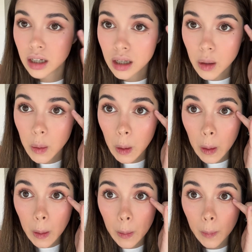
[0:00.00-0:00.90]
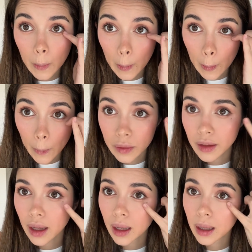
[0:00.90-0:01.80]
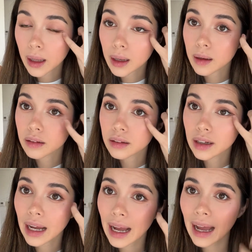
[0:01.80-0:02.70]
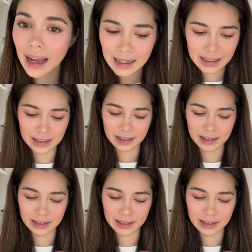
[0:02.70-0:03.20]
Oh no, what the heck? Ay!